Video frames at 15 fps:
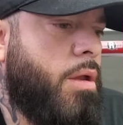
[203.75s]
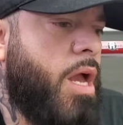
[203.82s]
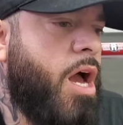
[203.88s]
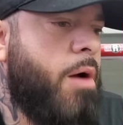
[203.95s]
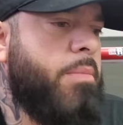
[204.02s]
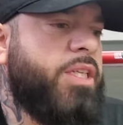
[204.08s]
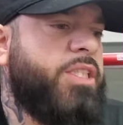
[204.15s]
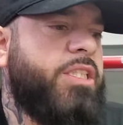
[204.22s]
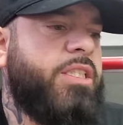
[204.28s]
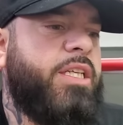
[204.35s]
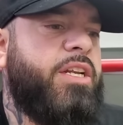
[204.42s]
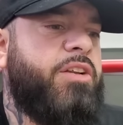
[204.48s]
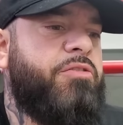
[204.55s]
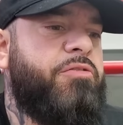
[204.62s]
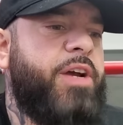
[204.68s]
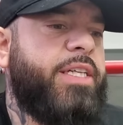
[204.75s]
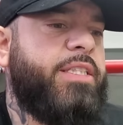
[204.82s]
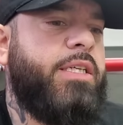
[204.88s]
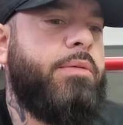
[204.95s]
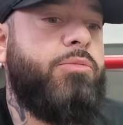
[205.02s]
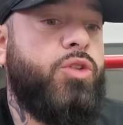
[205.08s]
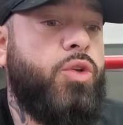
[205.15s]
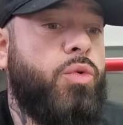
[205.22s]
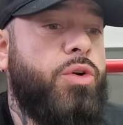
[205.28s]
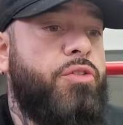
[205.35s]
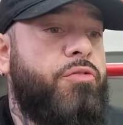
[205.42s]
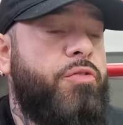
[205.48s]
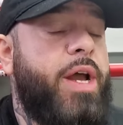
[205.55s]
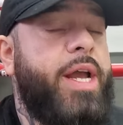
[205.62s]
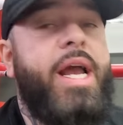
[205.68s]
how much it did affect him during
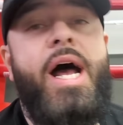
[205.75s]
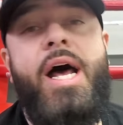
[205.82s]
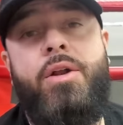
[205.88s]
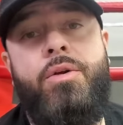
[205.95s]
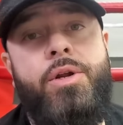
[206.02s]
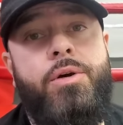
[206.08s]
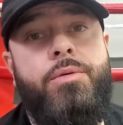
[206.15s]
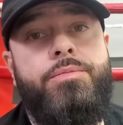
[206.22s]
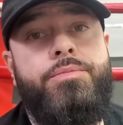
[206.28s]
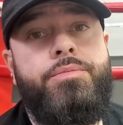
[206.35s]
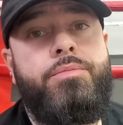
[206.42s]
the fight, I don't know.